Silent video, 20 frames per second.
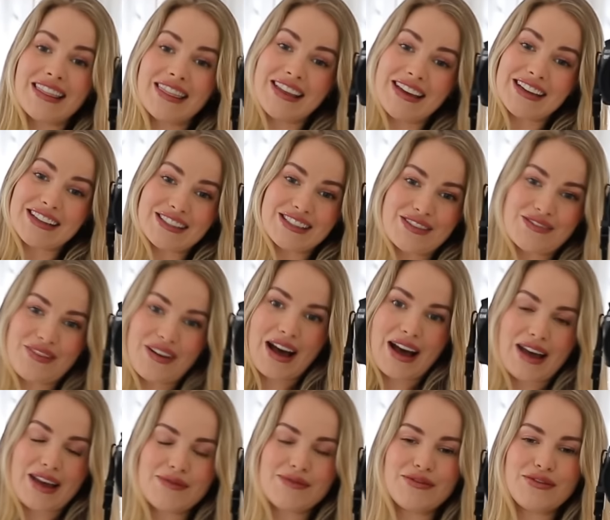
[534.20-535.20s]
think it's a
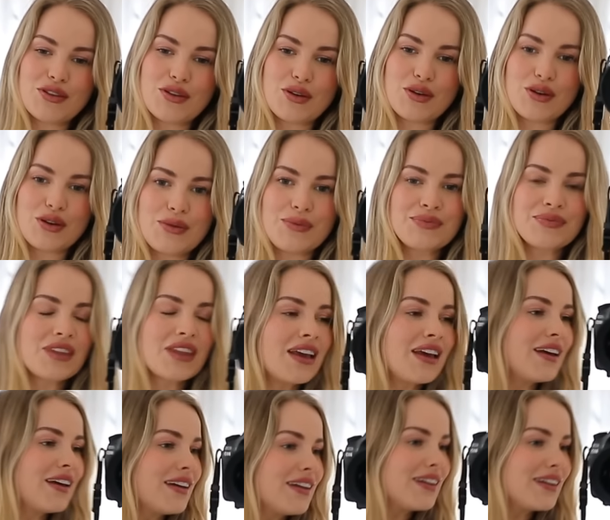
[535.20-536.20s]
vibe for
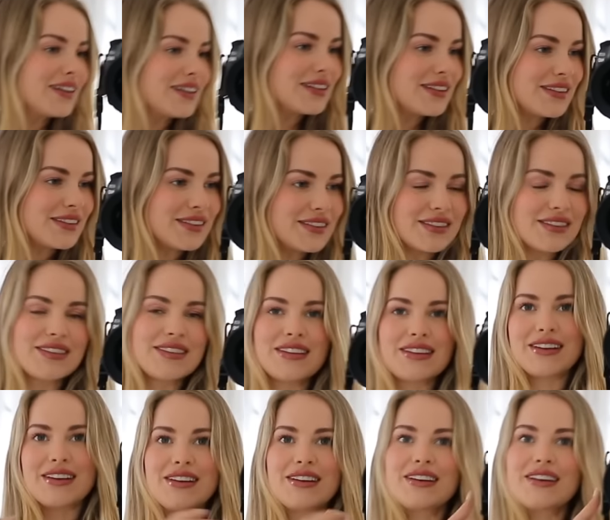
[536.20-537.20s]

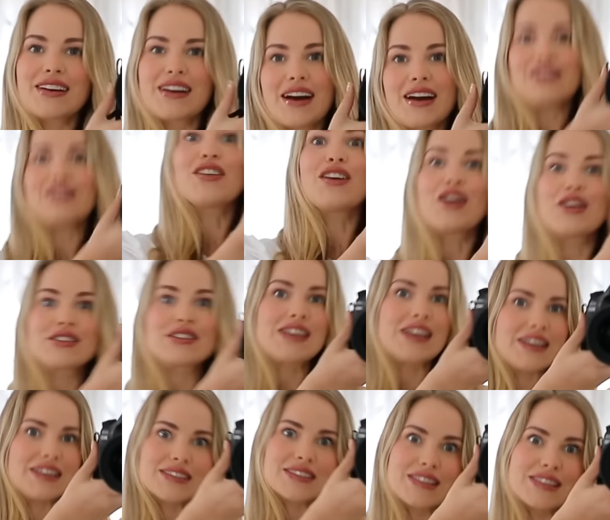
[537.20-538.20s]
the kind of
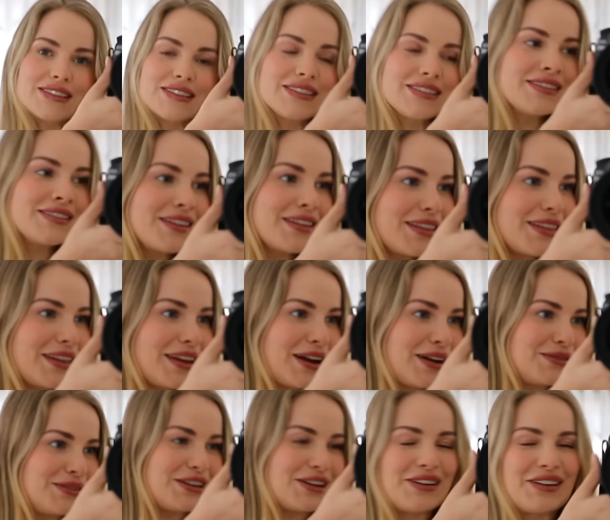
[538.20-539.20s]
content that
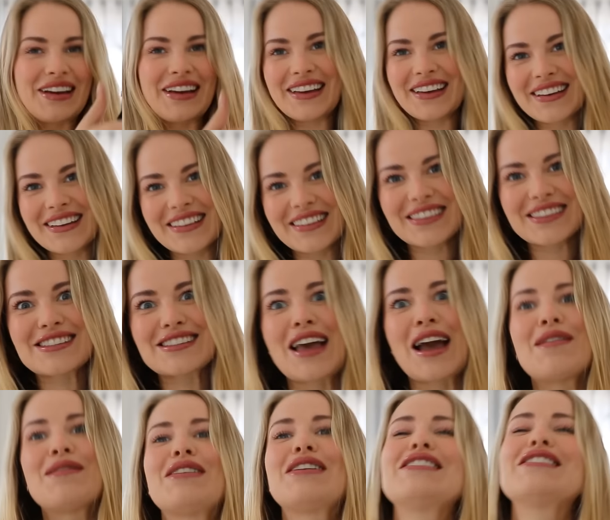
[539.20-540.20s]
I'm doing. This
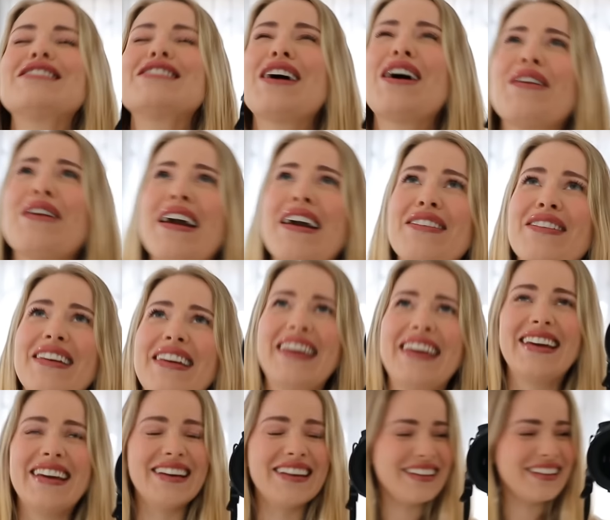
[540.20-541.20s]
camera is so
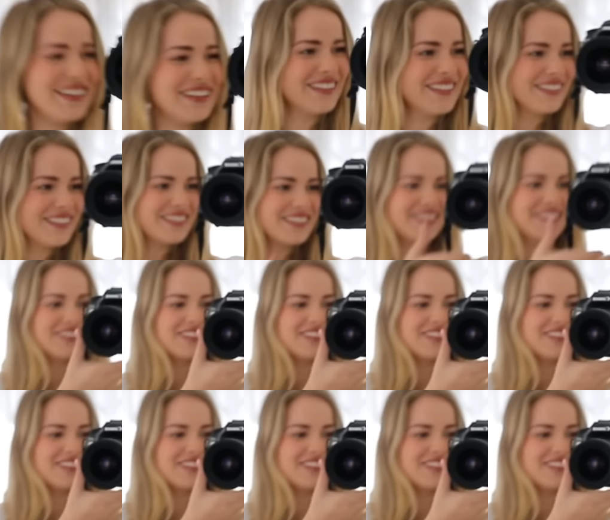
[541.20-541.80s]
heavy.